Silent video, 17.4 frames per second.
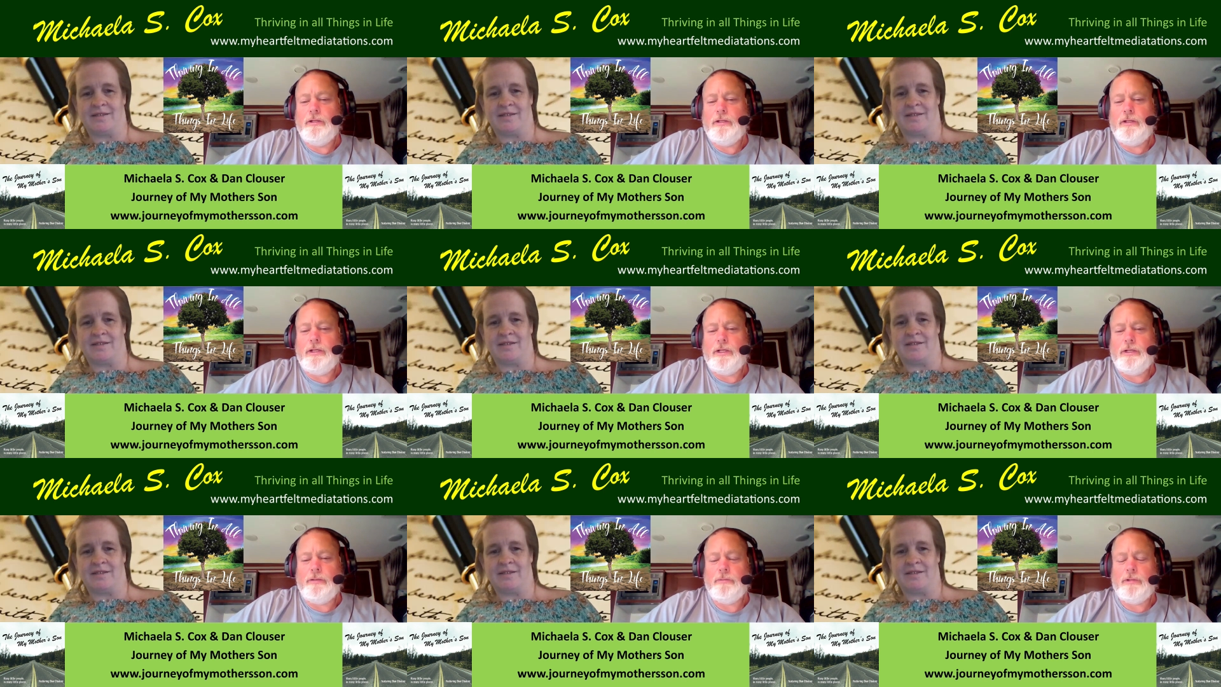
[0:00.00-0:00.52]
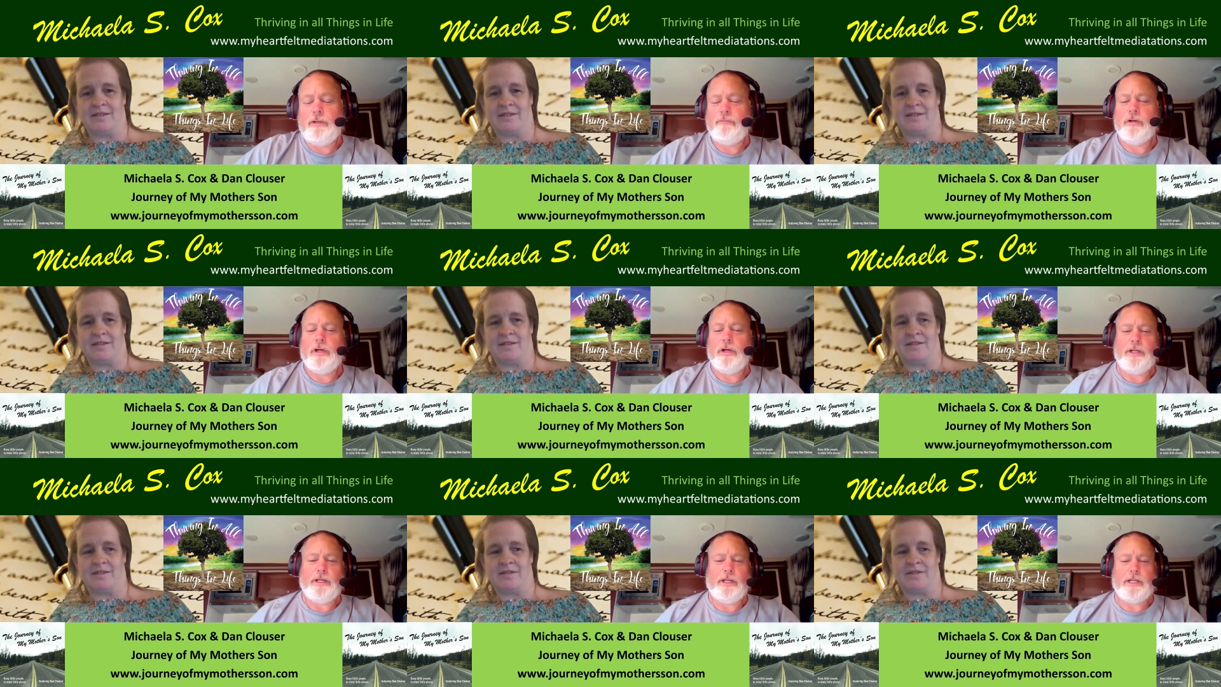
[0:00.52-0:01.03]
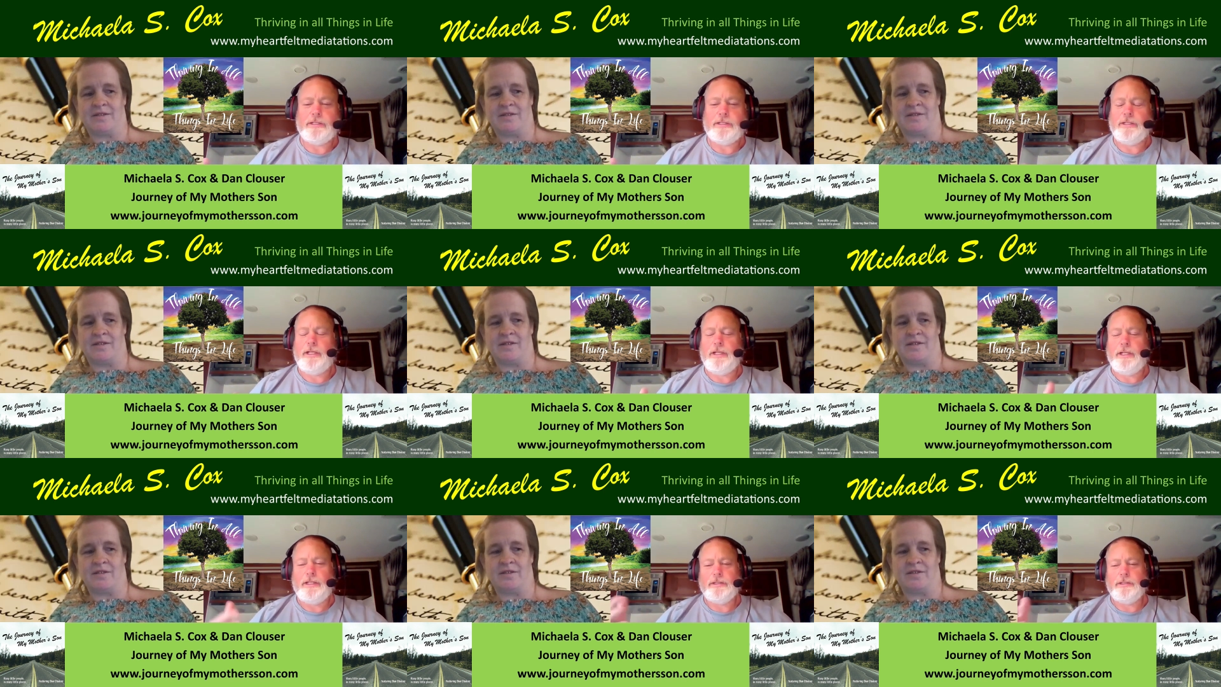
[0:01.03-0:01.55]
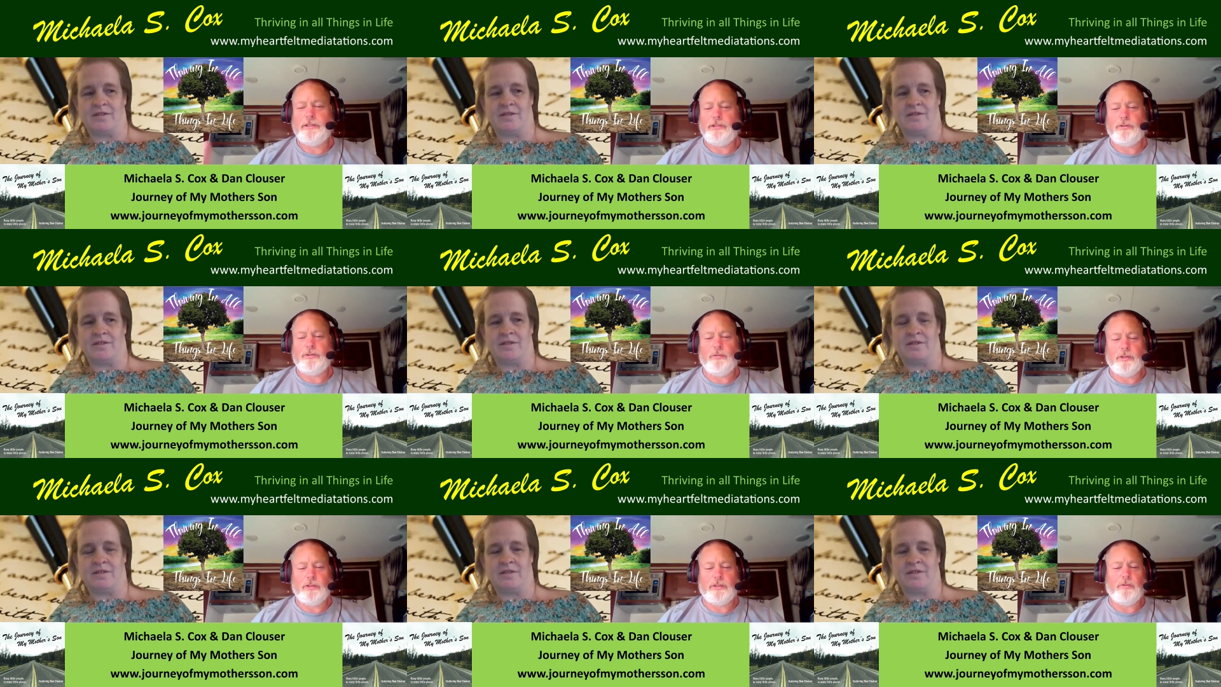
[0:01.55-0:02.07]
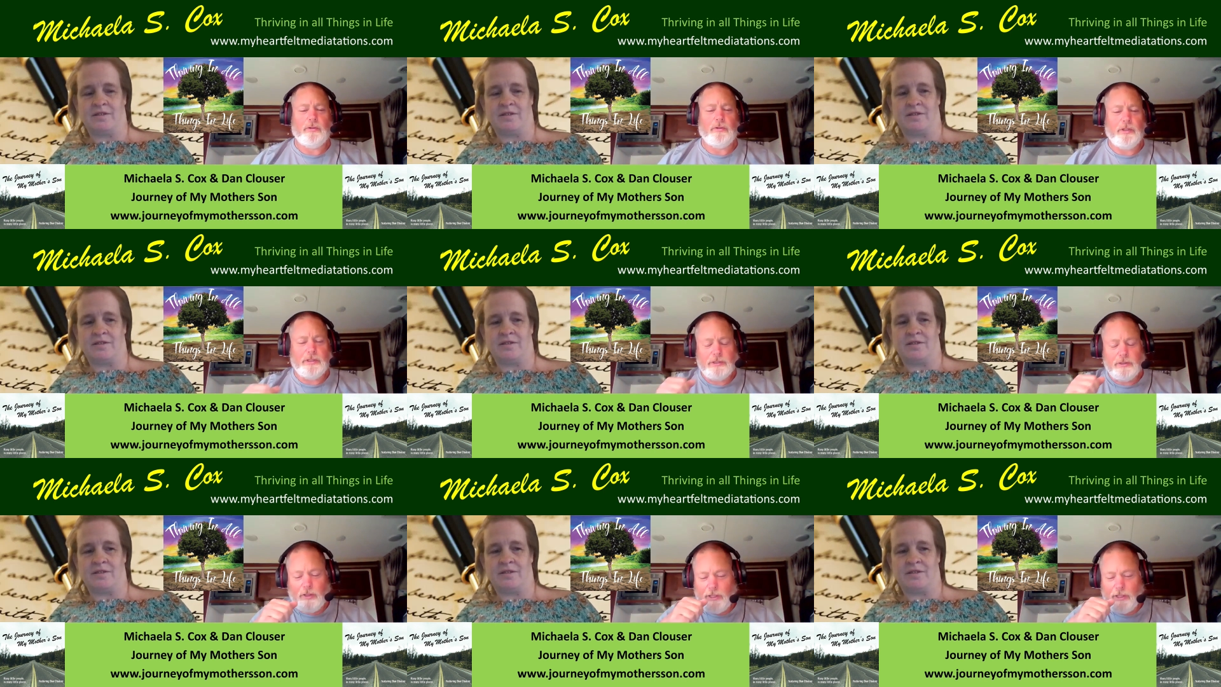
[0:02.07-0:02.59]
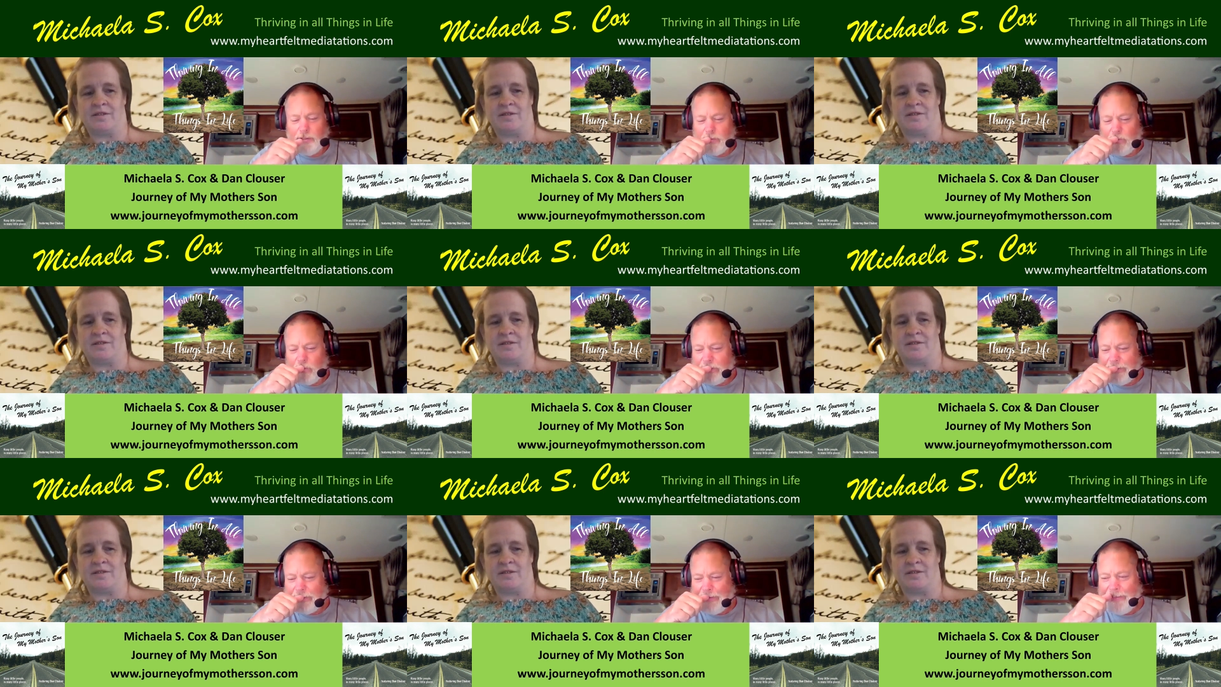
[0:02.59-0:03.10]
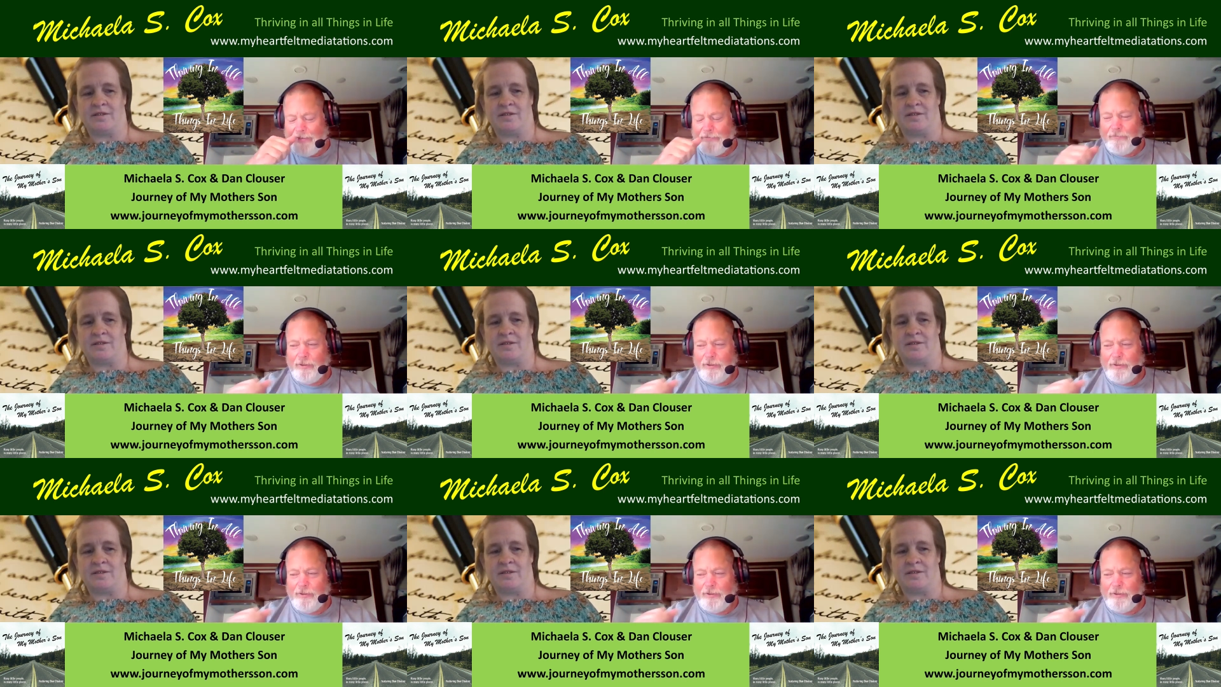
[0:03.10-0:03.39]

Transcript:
Speaker 1: um, loved writing essays and short stories and all that sort of stuff.